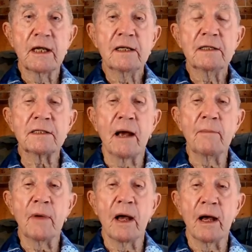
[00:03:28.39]

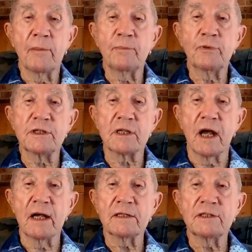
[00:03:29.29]
Some are
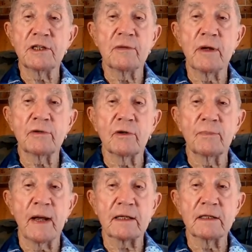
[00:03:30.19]
precise geometrical
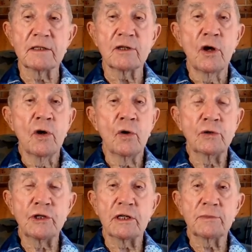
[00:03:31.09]
patterns or
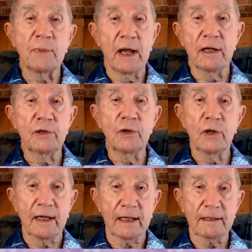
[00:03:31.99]
just plain
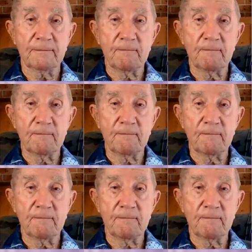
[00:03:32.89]
doodling.